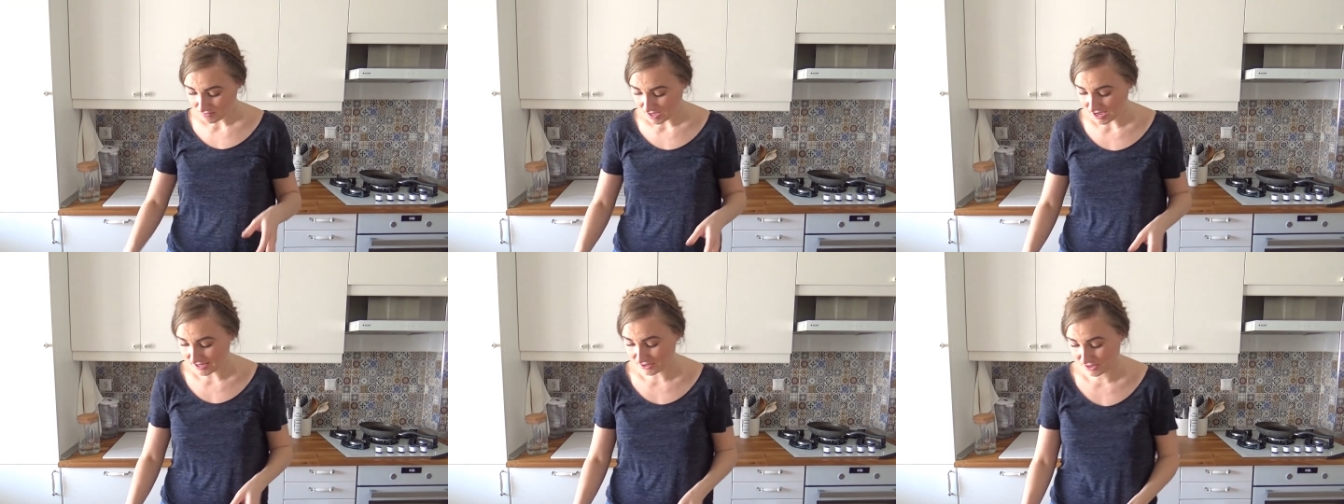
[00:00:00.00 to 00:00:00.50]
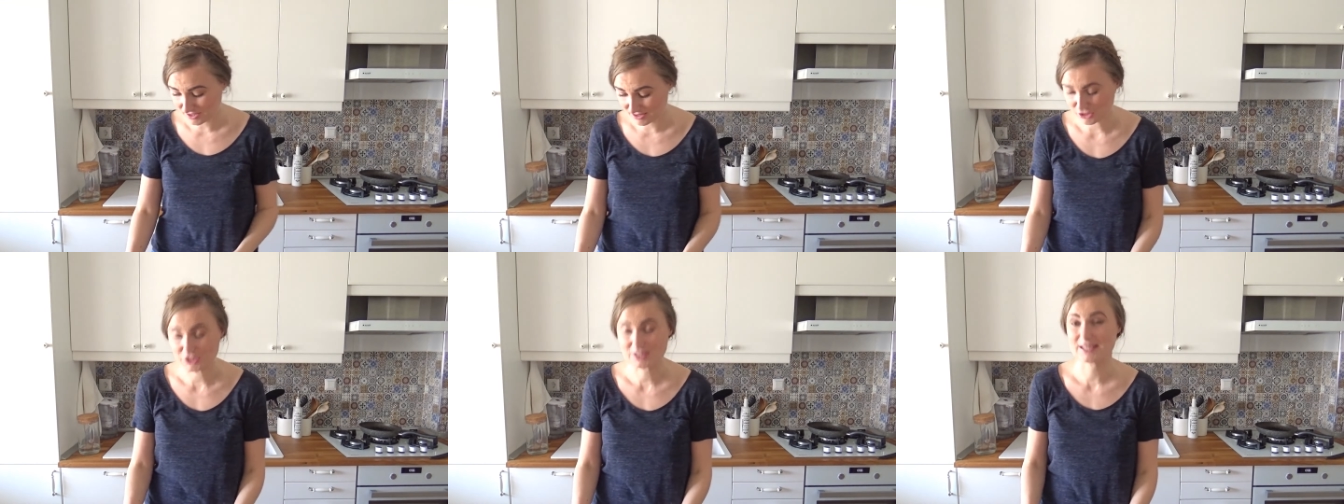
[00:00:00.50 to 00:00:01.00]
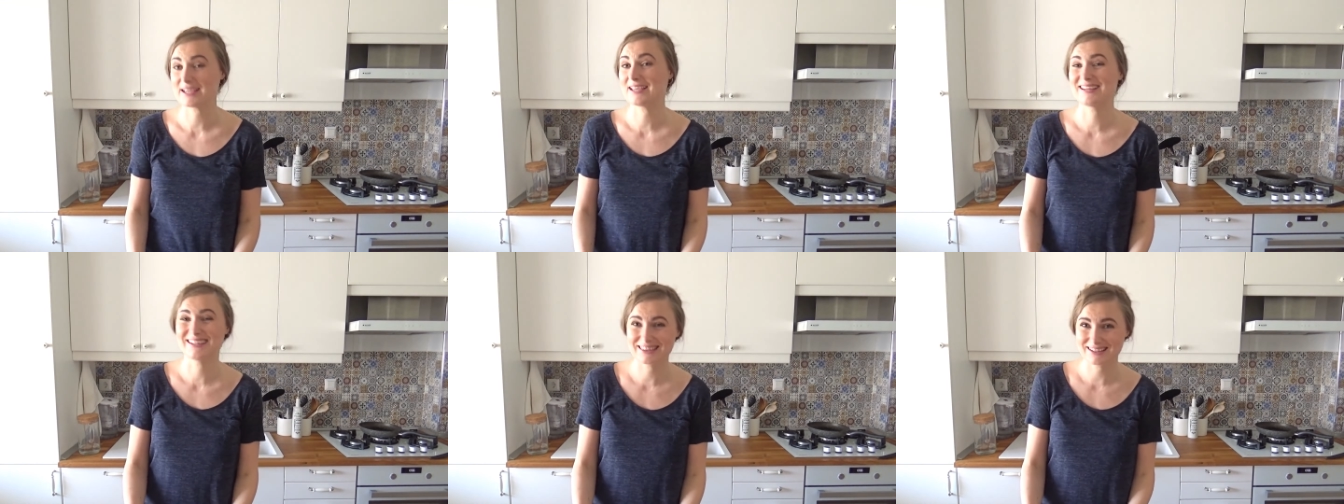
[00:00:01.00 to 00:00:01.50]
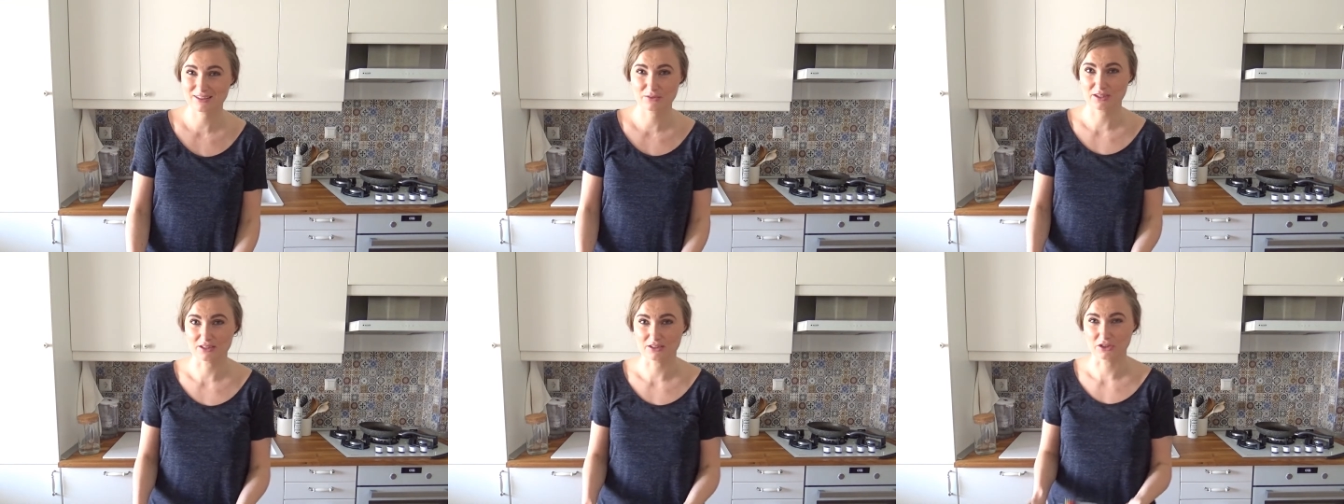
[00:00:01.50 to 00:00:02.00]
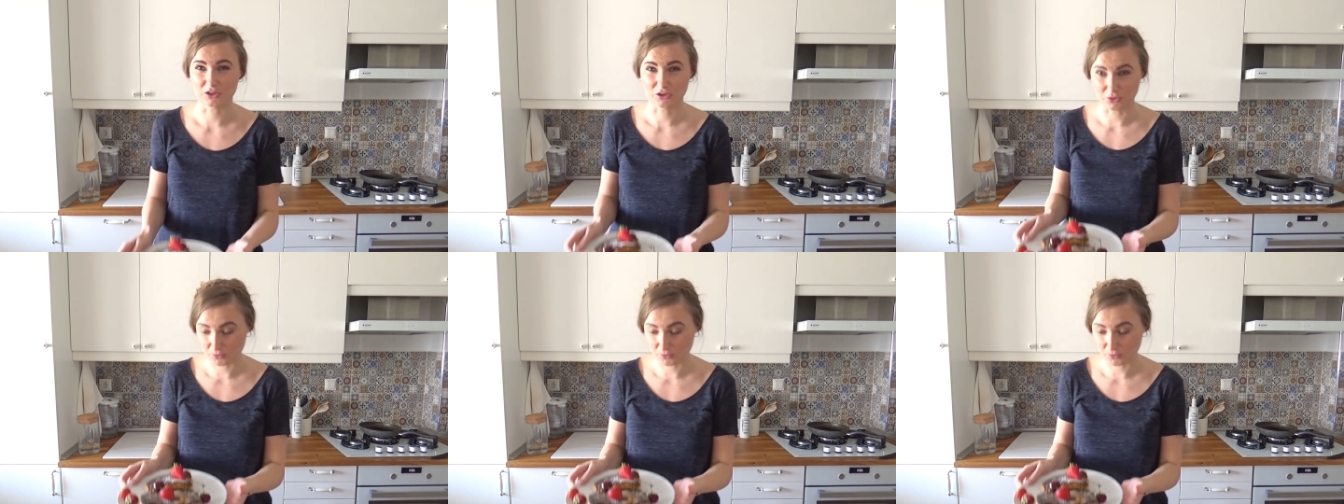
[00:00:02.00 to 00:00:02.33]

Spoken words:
I don't think there's anything you can do